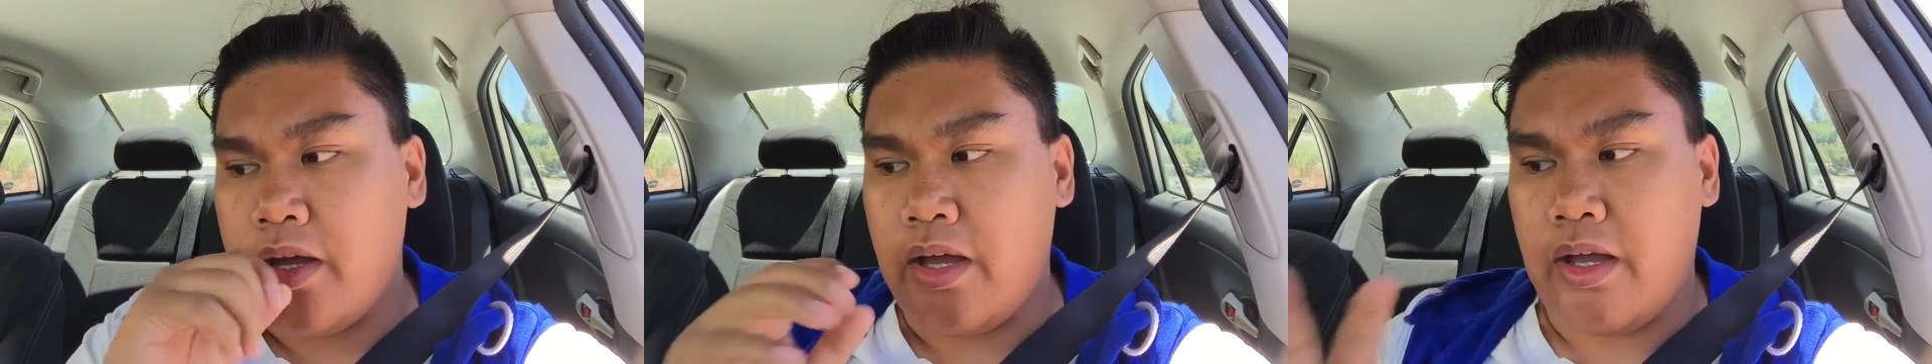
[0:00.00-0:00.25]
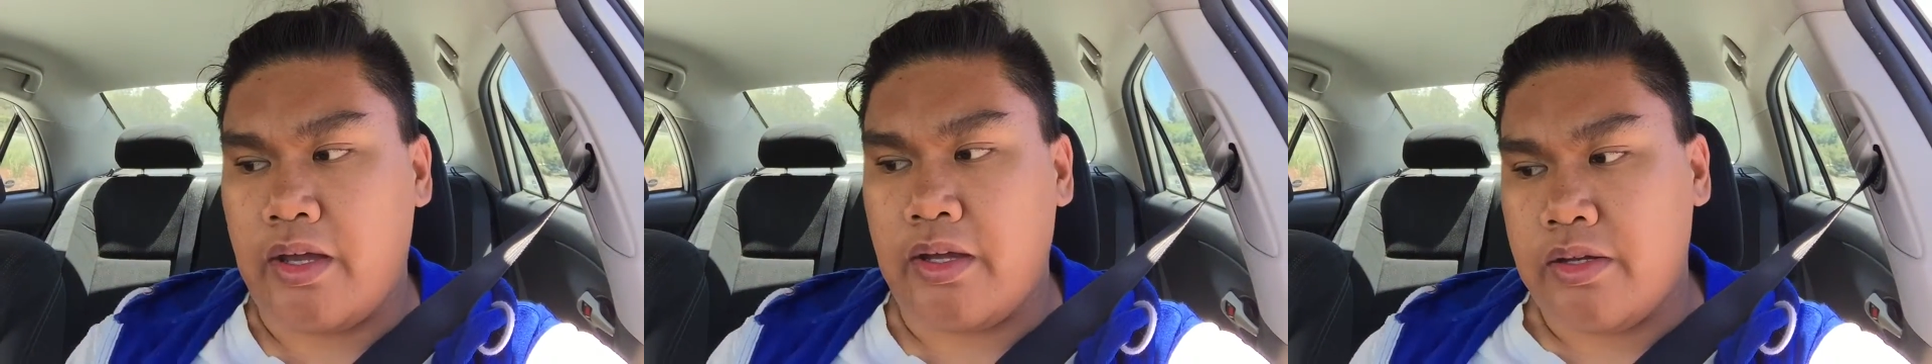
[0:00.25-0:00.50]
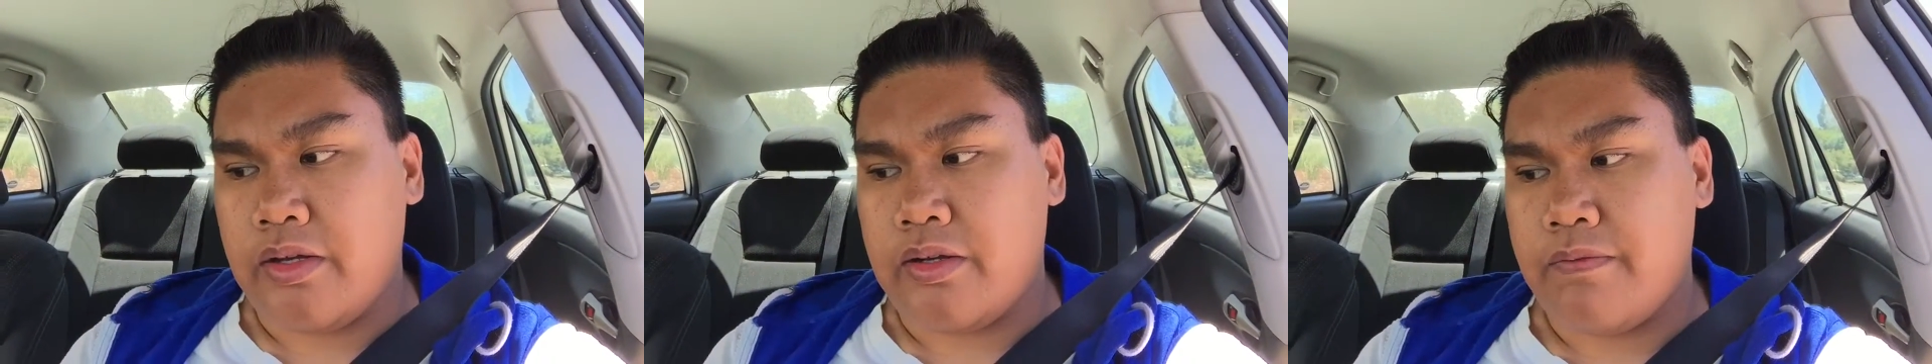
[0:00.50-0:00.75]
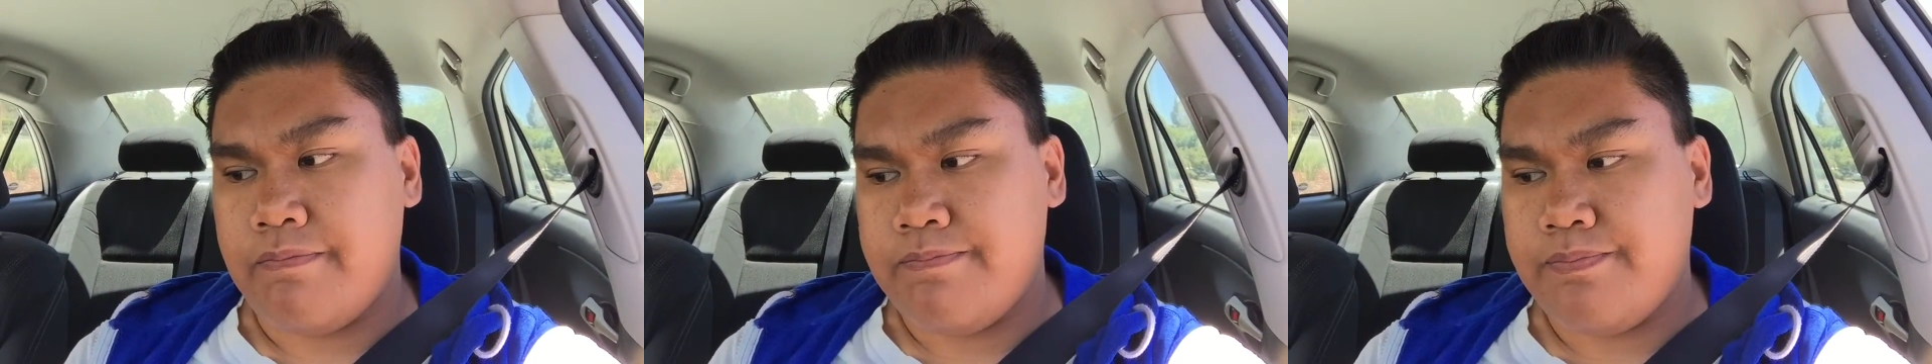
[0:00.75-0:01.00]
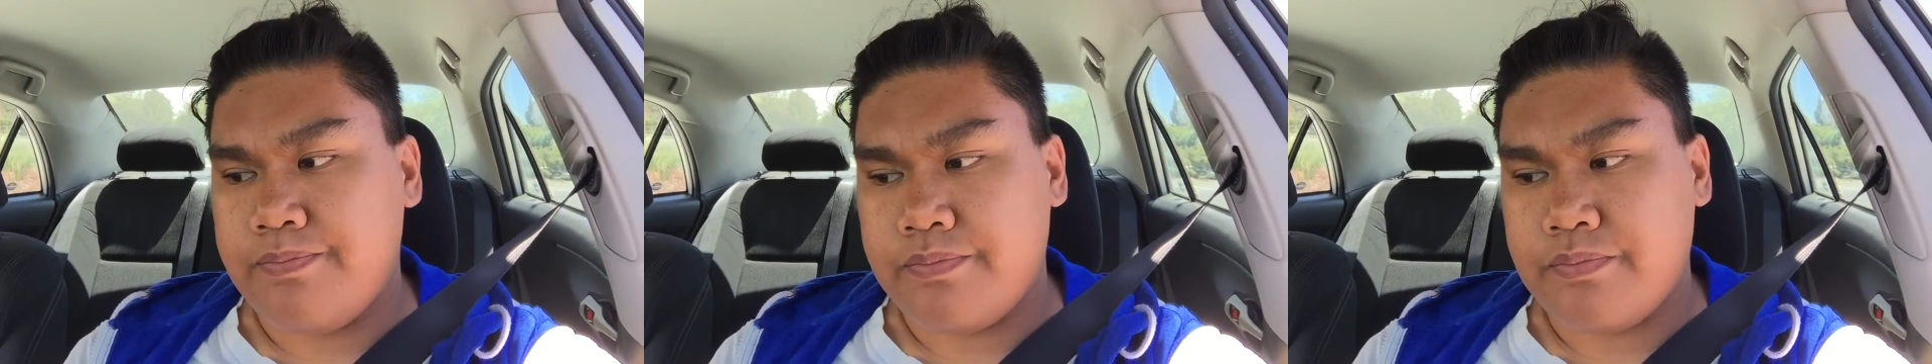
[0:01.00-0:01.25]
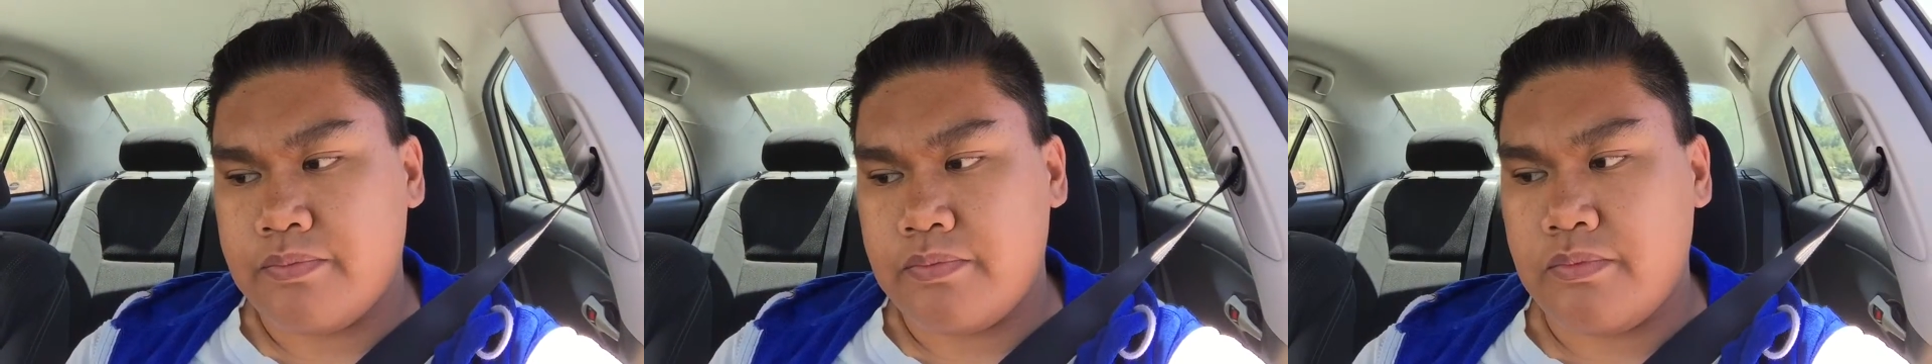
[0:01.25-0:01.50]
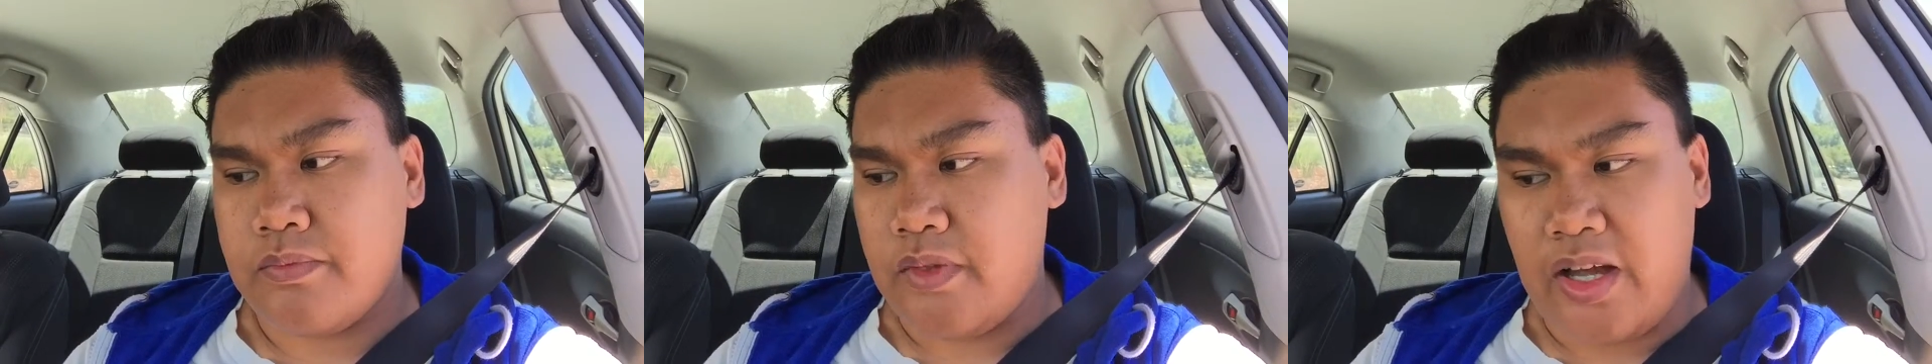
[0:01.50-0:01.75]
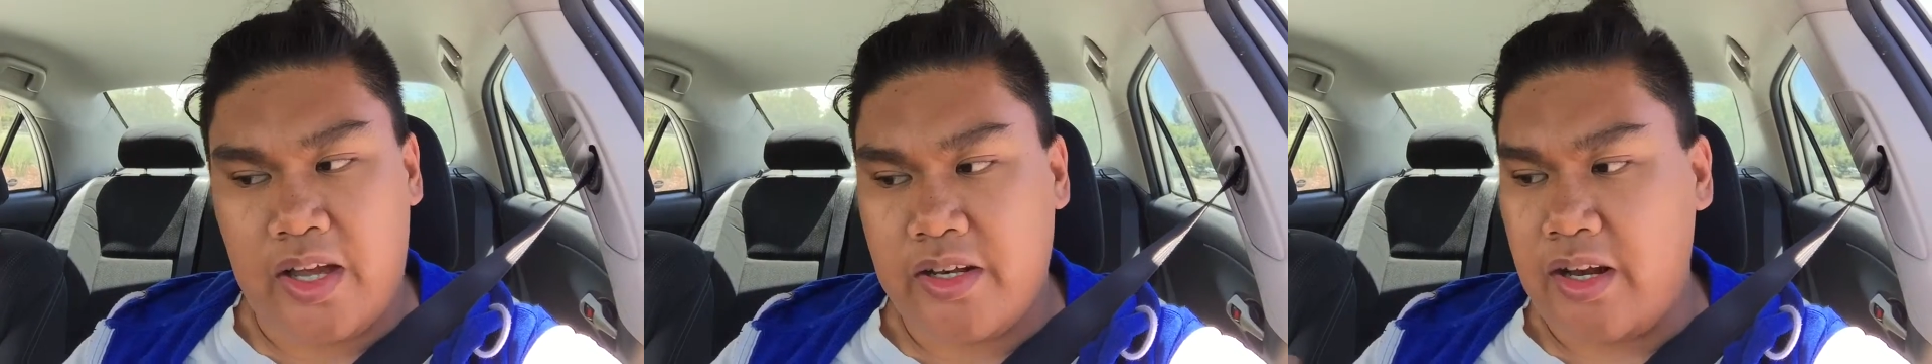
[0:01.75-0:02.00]
and
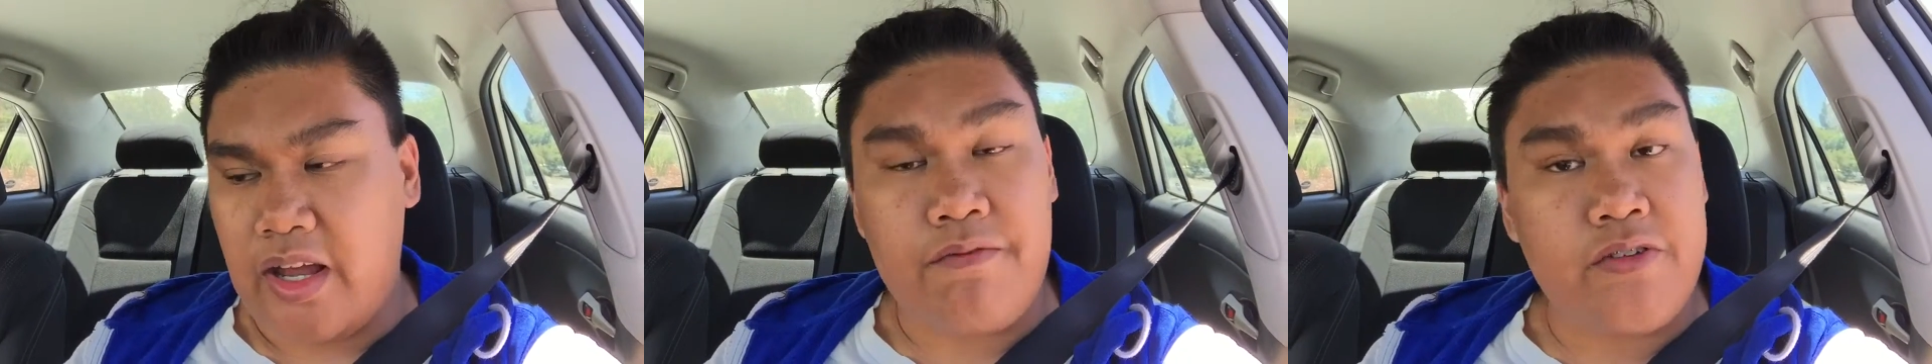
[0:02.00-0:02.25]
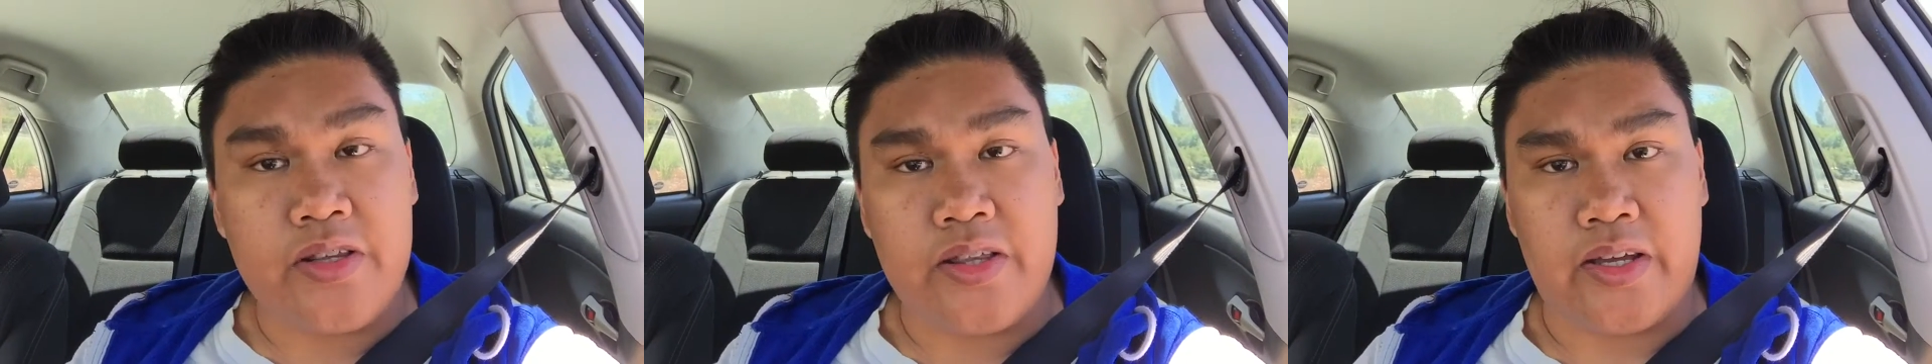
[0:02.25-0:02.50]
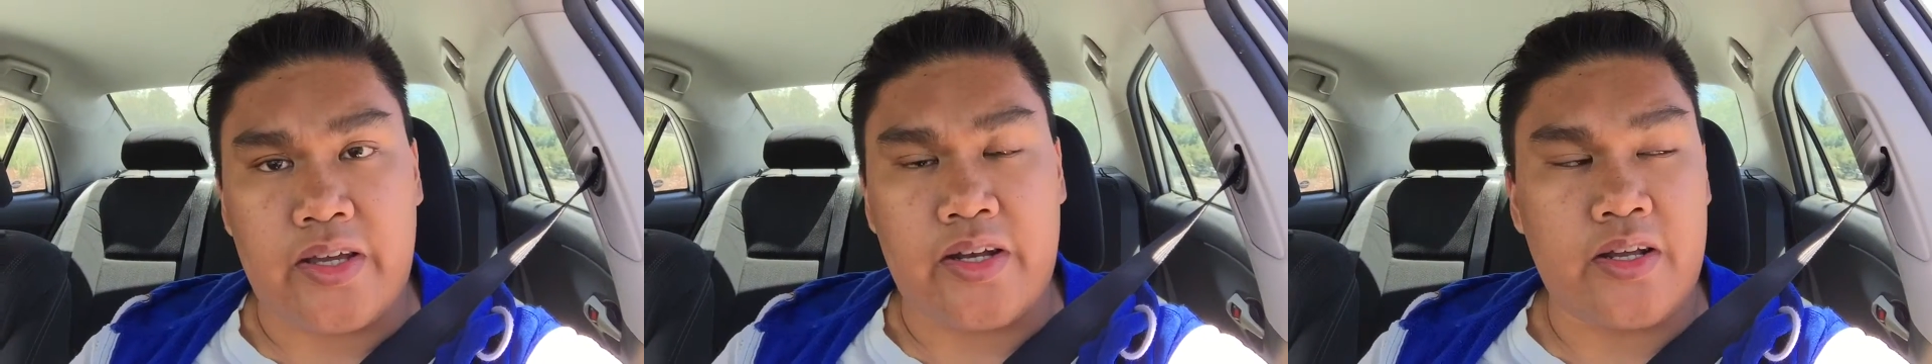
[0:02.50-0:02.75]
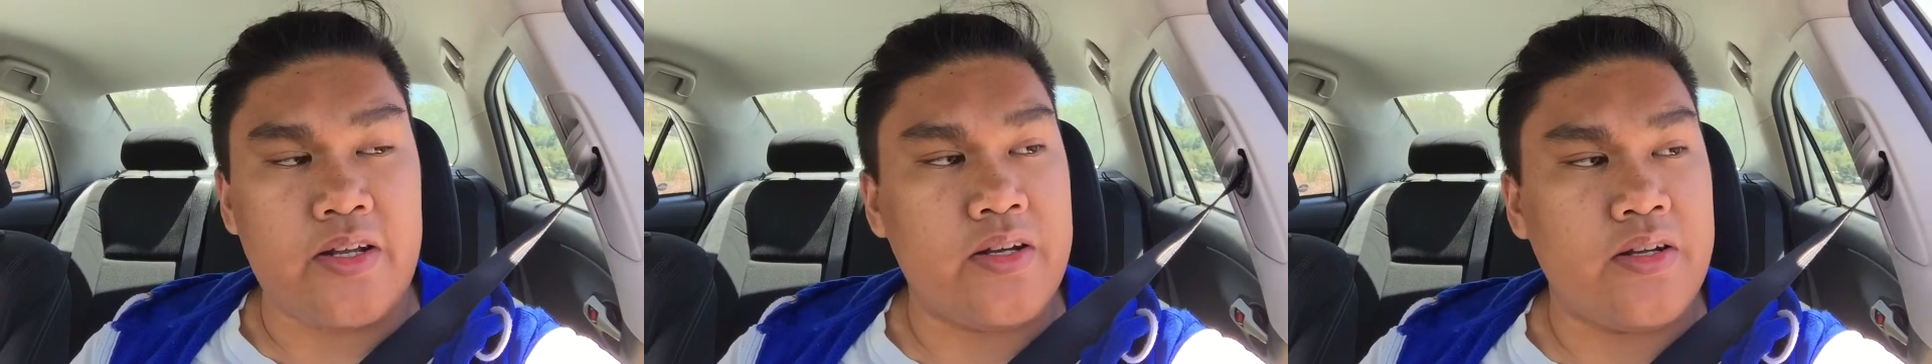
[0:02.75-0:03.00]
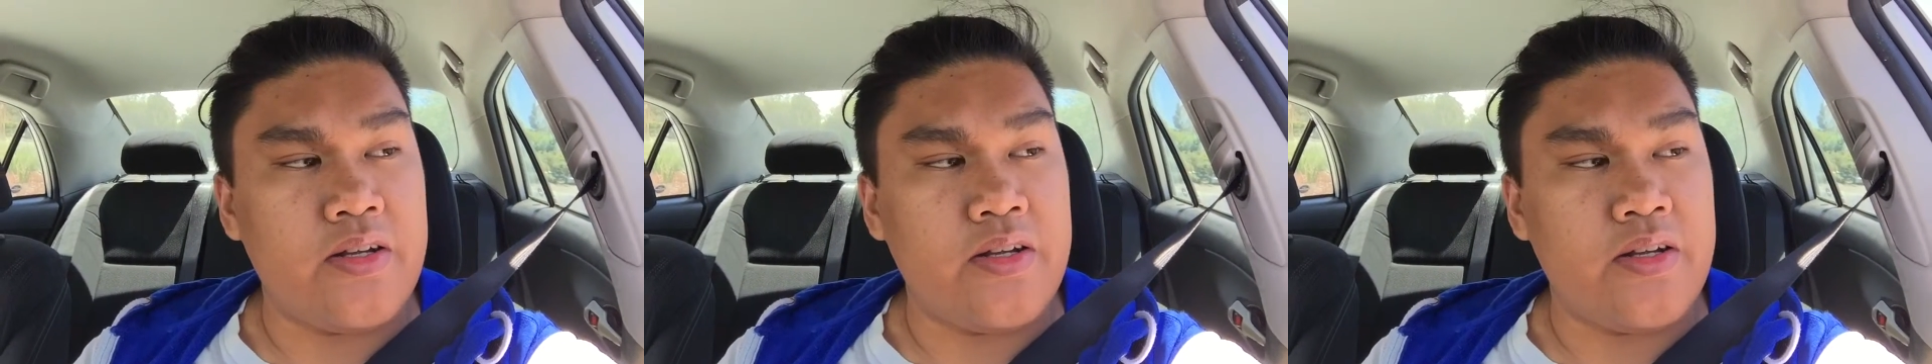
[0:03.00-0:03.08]
I had everything in it.